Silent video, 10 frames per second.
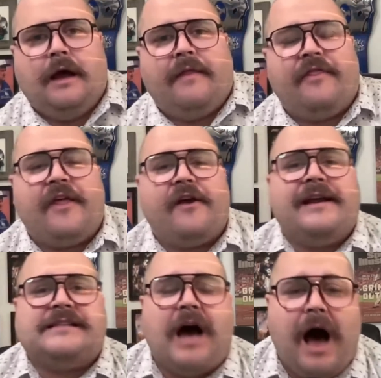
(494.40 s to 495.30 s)
There
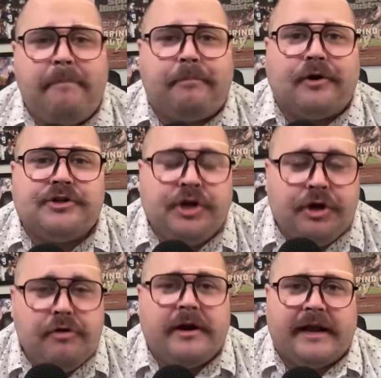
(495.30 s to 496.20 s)
is
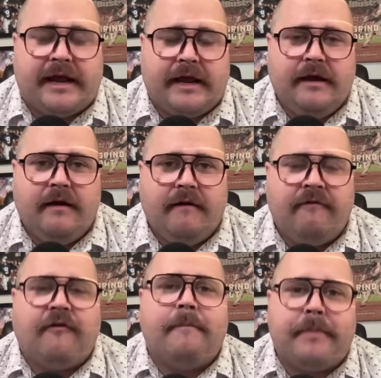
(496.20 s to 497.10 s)
opportunity
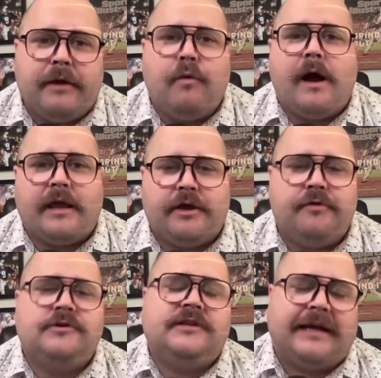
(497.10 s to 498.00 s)
for
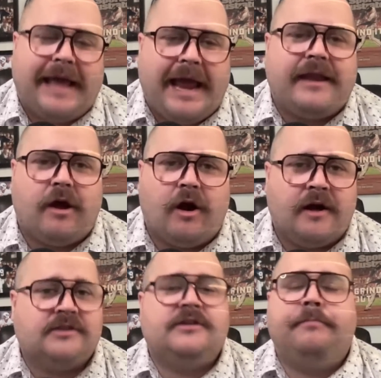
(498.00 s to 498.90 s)
BYU to gain
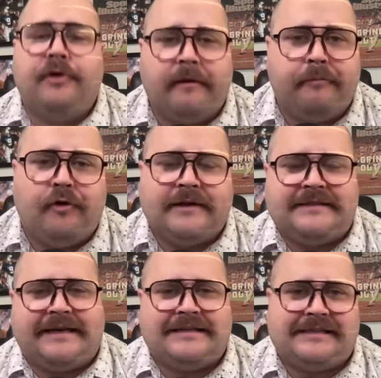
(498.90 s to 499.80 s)
yards, to put up points
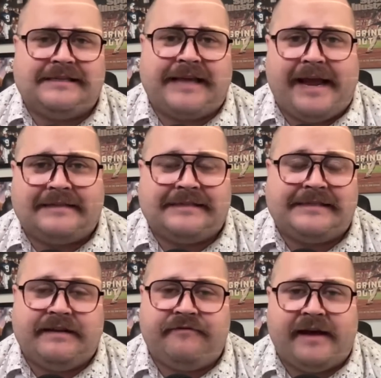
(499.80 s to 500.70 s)
against this Kansas
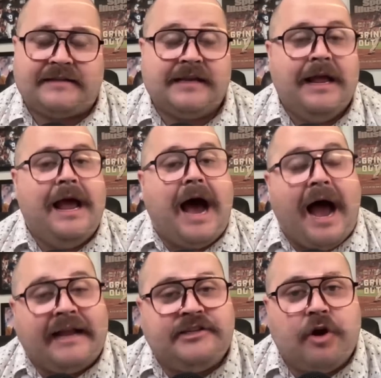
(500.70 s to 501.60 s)
defense.
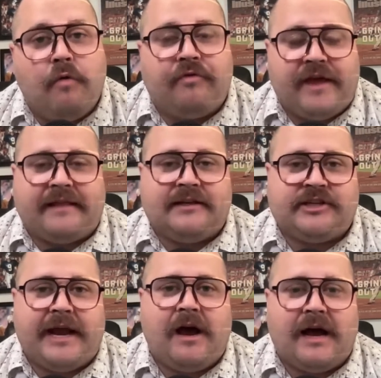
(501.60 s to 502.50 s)
I don't think the
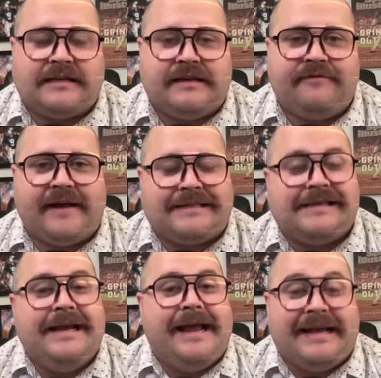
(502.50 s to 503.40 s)
Jayhawk defense
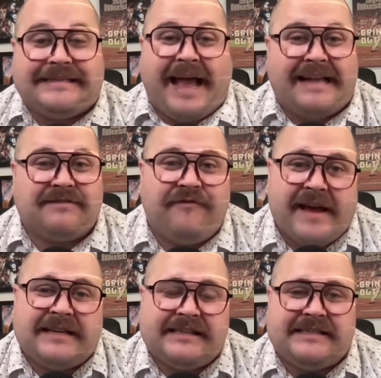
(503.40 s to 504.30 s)
is as
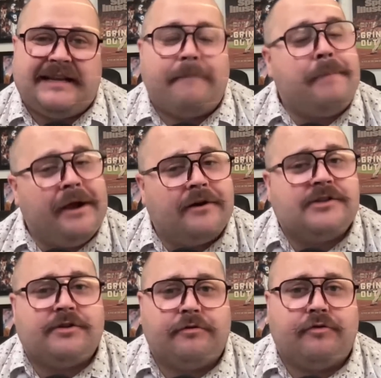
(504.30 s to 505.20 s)
fixed as it appears
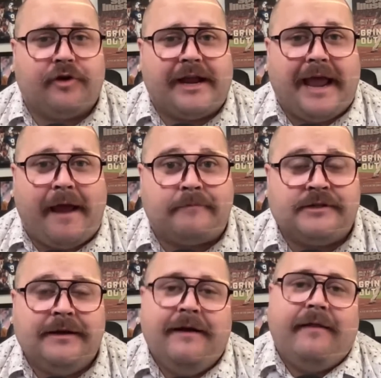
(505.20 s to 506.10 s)
through 3 games.
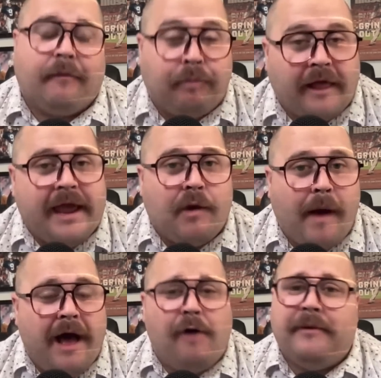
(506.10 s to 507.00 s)
They're playing
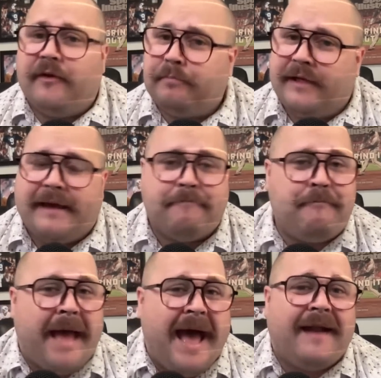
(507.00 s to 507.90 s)
well, but they're playing
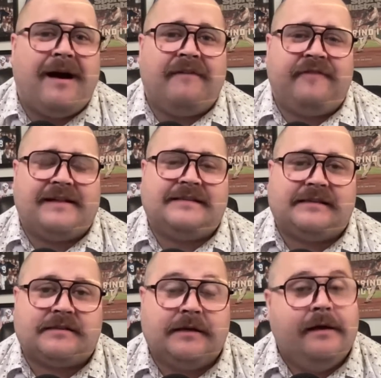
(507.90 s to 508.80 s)
bad
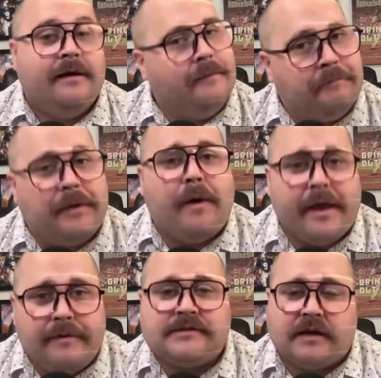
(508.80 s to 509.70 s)
offenses.
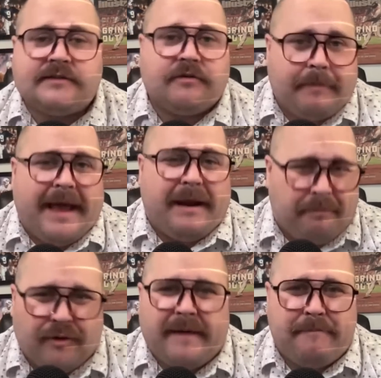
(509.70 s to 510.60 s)
BYU has also been a
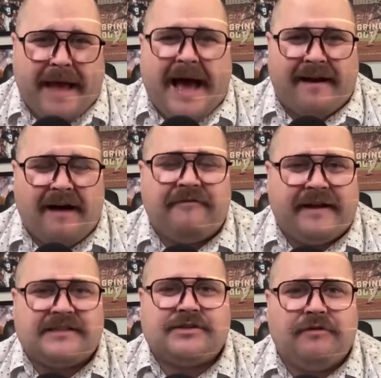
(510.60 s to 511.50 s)
pretty bad
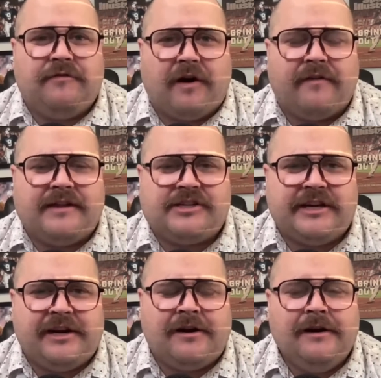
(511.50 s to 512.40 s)
offense so far this
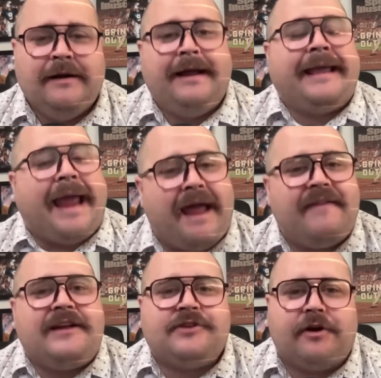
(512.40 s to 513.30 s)
year. Can
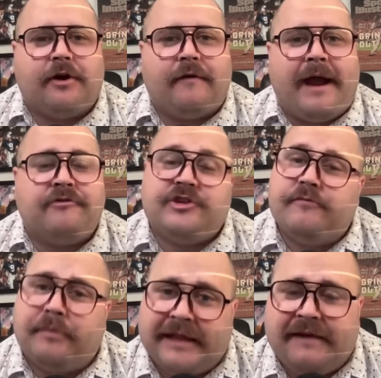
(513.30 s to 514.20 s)
they turn it around? Do you
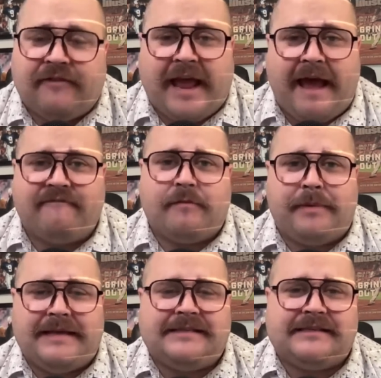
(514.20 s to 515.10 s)
believe they have the
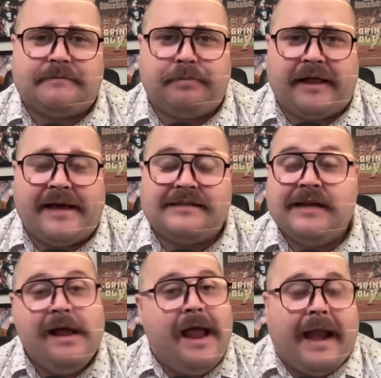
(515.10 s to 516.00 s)
pieces in place?
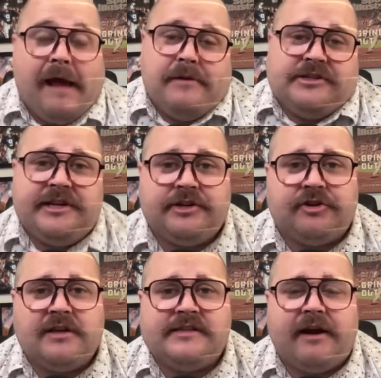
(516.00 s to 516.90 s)
And how much do you
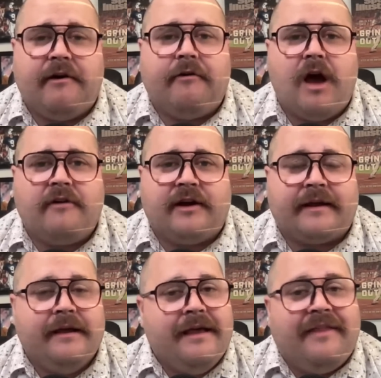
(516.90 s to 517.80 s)
trust Aaron Roderick?
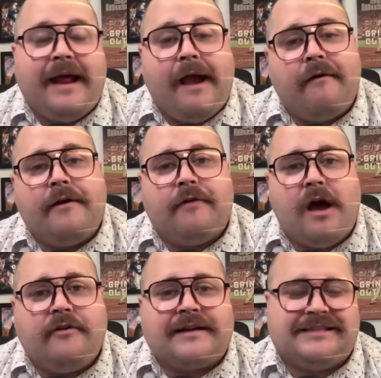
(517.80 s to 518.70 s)
That Aaron
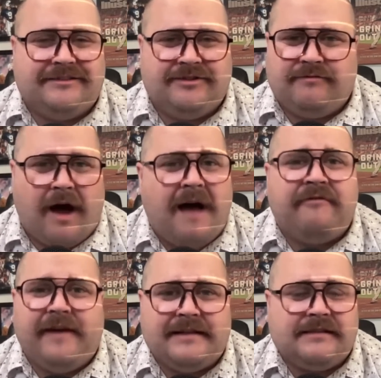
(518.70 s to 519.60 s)
Roderick's
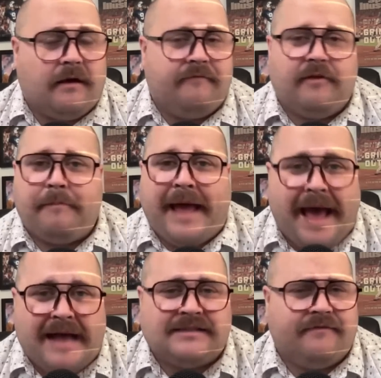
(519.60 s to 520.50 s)
offense of the
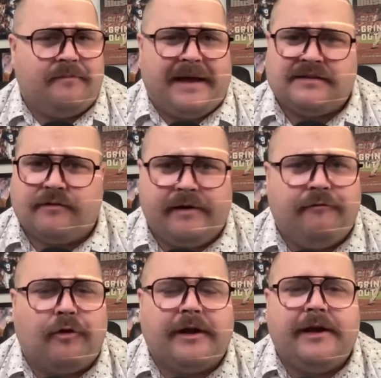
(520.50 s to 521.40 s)
past
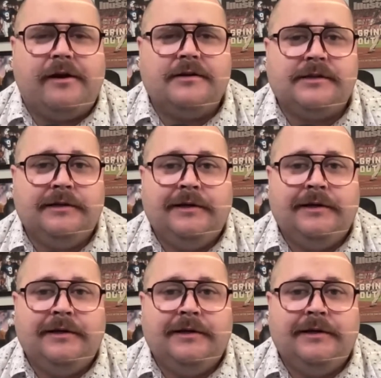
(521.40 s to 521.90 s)
3-4 years